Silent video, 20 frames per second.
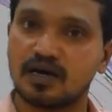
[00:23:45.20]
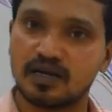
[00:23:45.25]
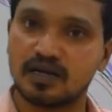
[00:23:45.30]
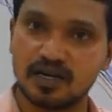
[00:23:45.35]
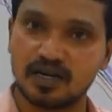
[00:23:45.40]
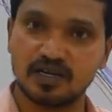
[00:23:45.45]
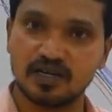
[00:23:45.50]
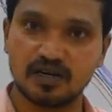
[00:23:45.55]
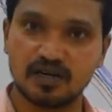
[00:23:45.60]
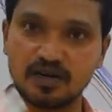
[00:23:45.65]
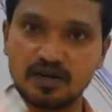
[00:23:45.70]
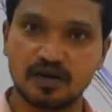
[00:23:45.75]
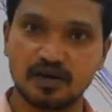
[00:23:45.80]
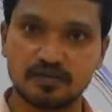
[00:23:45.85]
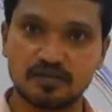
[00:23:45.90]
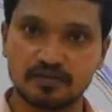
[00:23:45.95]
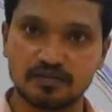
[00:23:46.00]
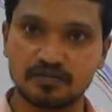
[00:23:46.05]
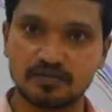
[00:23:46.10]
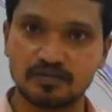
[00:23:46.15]
radial nerve.
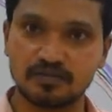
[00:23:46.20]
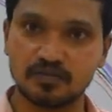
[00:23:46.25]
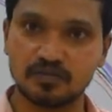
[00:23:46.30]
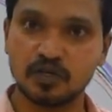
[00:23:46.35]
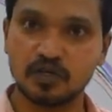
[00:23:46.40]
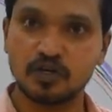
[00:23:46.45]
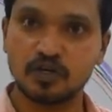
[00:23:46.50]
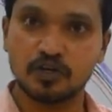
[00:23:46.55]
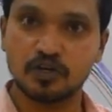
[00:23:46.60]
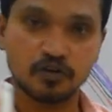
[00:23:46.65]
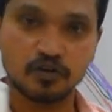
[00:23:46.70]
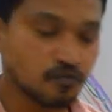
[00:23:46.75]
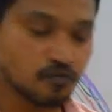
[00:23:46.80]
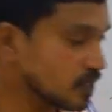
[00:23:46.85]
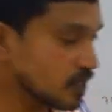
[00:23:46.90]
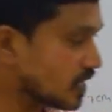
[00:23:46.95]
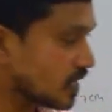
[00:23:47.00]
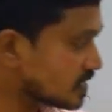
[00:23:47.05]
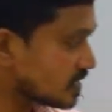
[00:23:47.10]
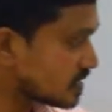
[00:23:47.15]
If we
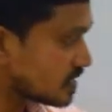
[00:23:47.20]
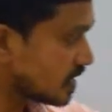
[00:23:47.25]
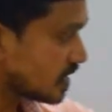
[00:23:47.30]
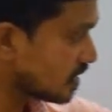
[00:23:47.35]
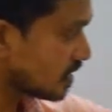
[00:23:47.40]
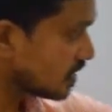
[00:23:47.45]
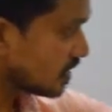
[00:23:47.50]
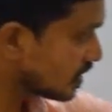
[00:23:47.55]
consider